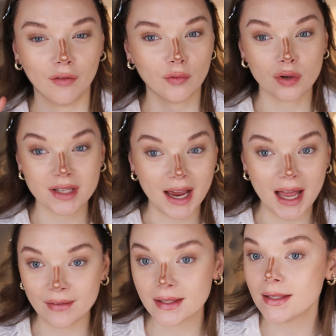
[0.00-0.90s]
Of course, I
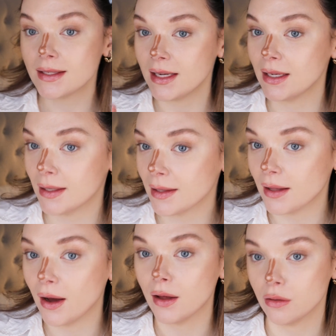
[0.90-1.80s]
haven't seen
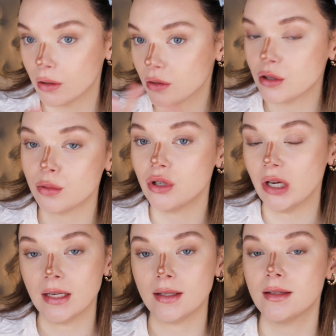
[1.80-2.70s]
the other two
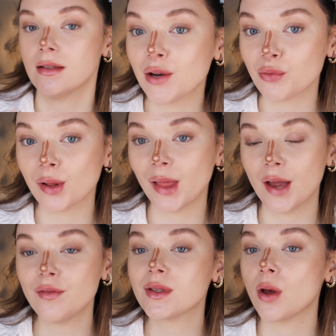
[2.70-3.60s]
shades in real
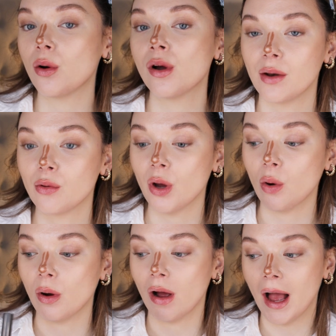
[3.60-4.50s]
life, so I don't
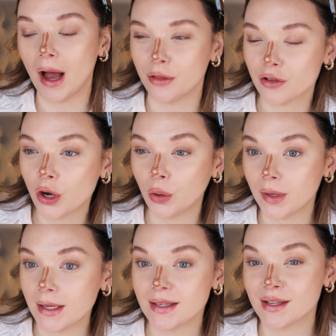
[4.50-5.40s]
know how the
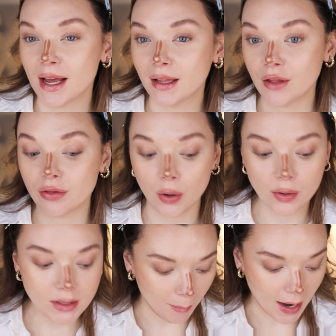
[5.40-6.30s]
tone is exactly in
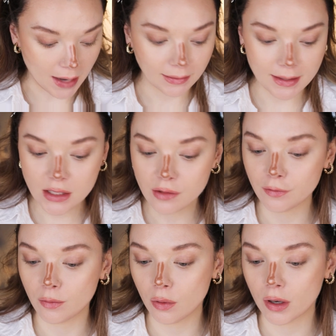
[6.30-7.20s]
those, but at least
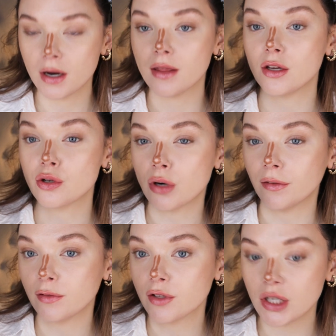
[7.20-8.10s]
for the
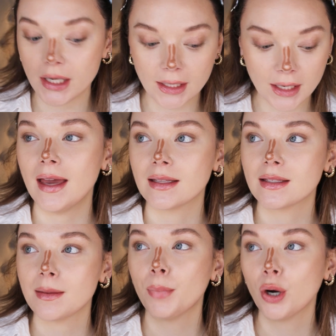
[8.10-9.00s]
truffle shade,
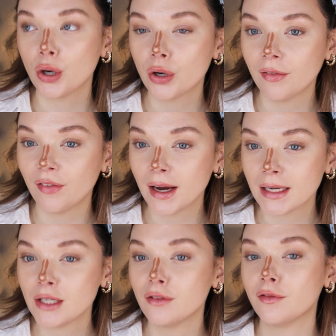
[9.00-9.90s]
it's
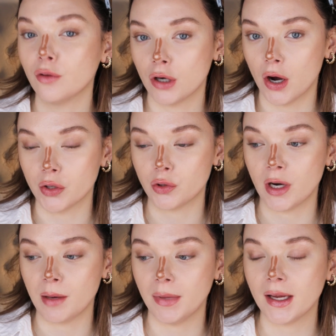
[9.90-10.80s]
perfect for
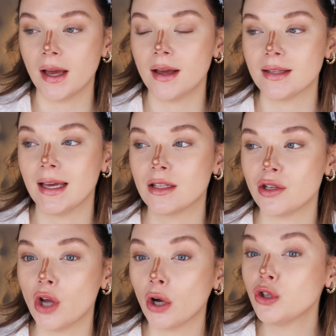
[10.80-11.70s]
contouring because it's
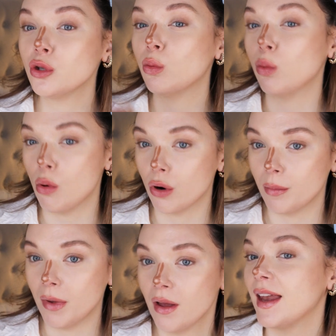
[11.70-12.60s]
not too warm.